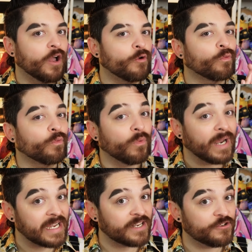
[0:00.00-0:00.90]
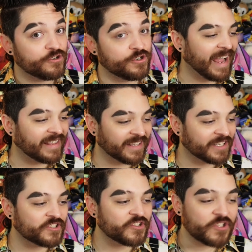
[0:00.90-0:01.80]
rich. And then the
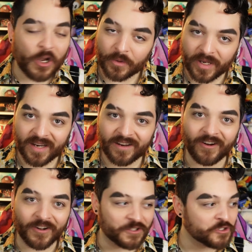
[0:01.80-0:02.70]
stoning on the